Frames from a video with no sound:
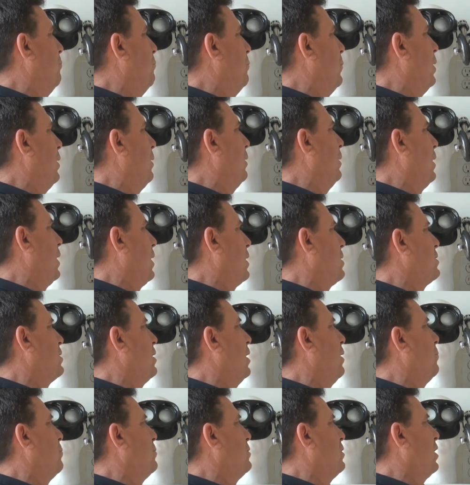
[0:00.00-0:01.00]
but like I
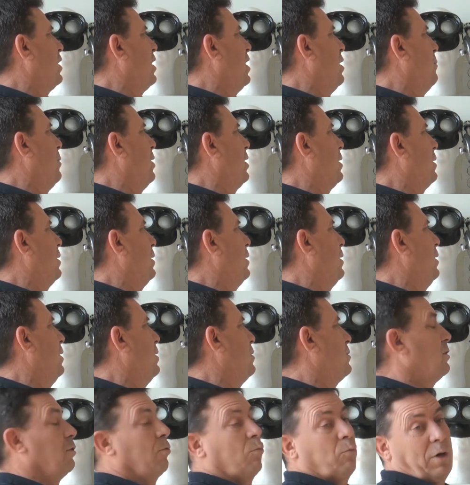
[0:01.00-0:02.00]
said, it was a gimmick, and
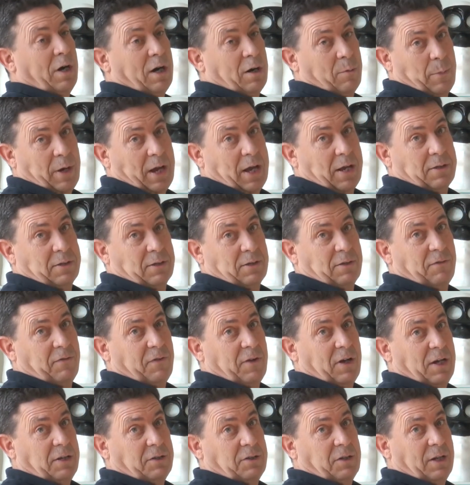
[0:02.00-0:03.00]
it's a rare mask to
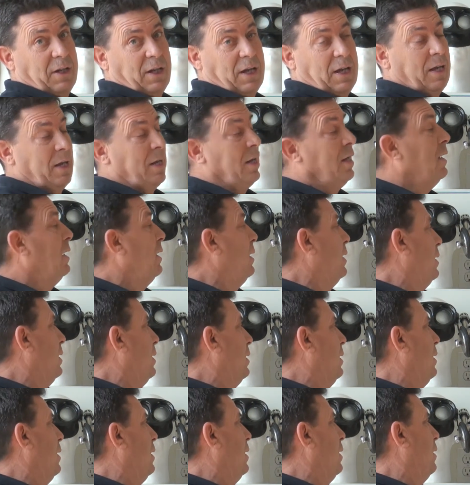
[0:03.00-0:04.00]
find today.
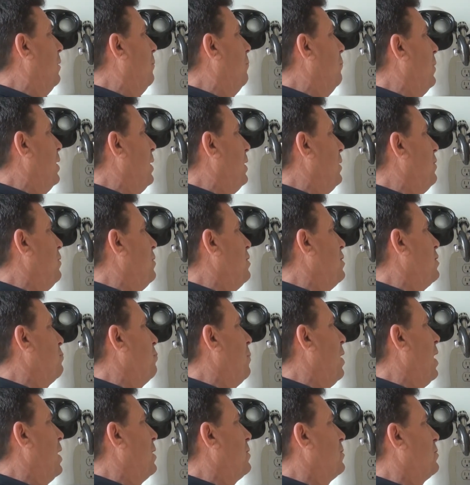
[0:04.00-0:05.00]
Many of these
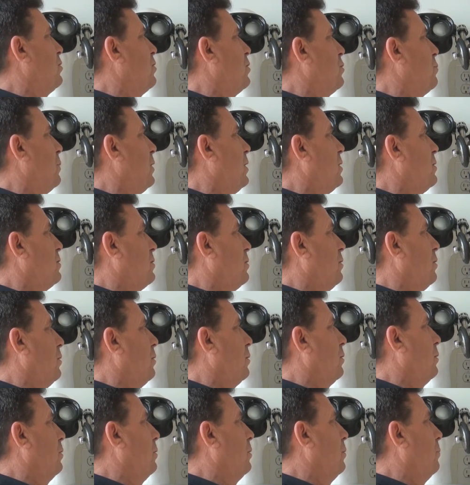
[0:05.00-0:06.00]
masks, just because of
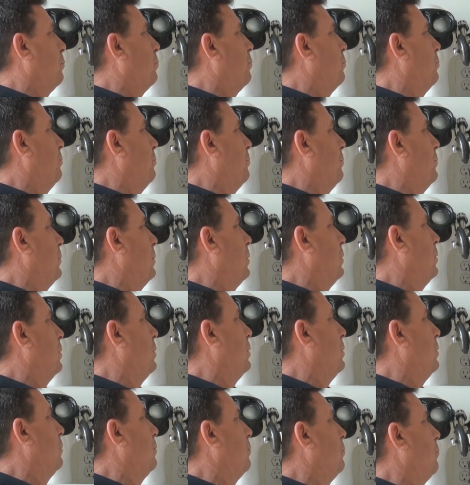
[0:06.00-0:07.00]
the
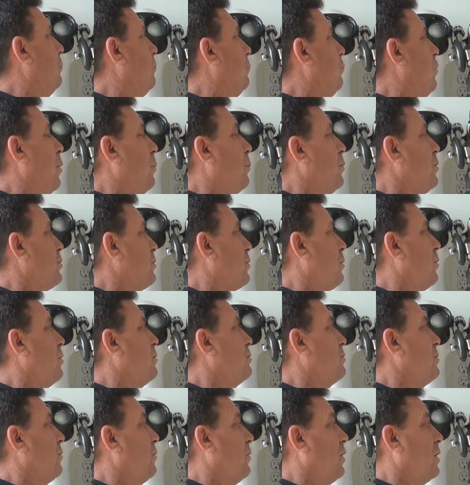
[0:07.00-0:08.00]
rubber
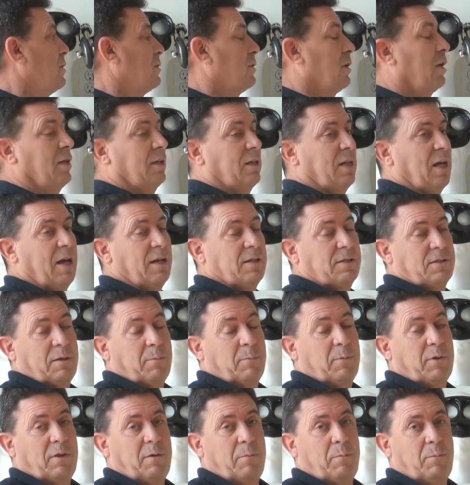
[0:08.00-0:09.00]
skirts and things like that,
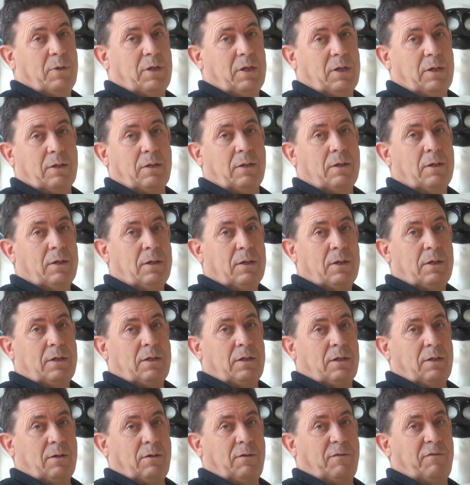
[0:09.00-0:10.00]
some of them being
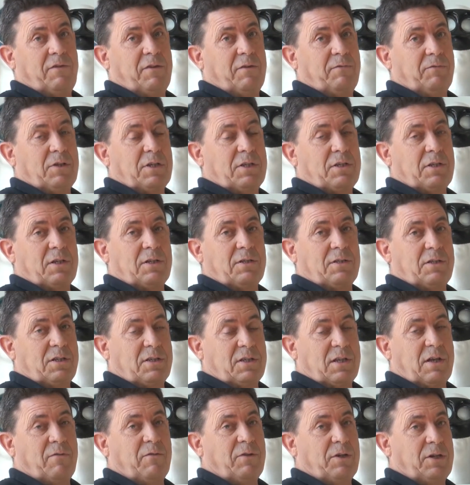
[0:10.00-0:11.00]
50, 60,
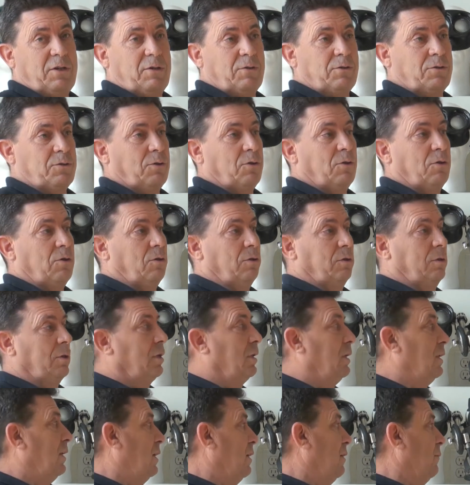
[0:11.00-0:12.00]
70 years
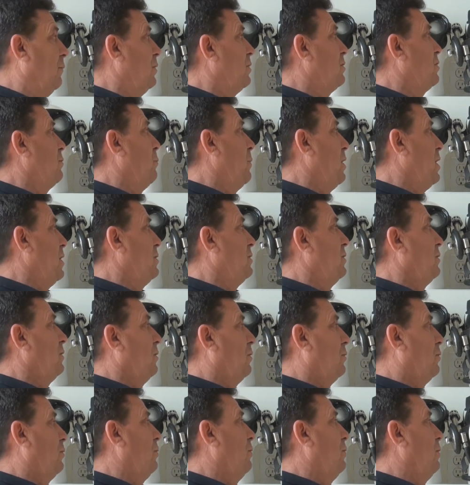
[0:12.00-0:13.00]
old, it's amazing
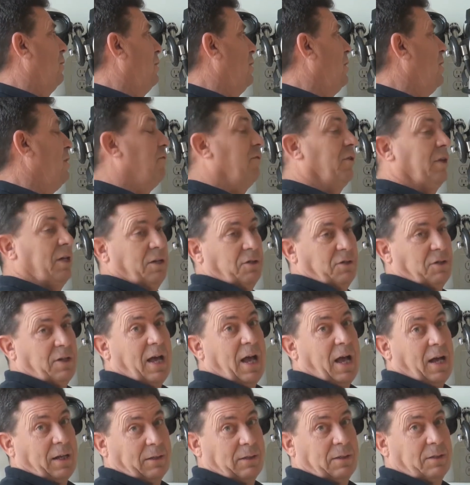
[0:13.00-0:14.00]
that they're even
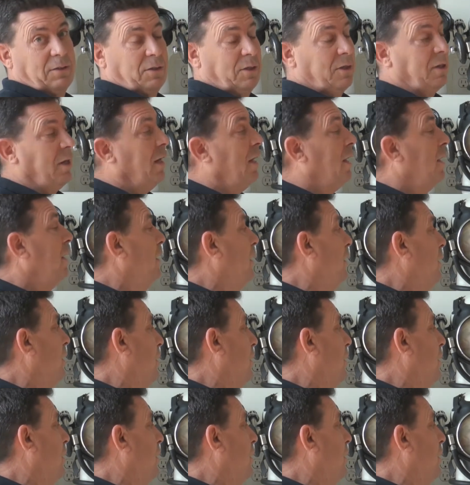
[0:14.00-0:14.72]
intact today.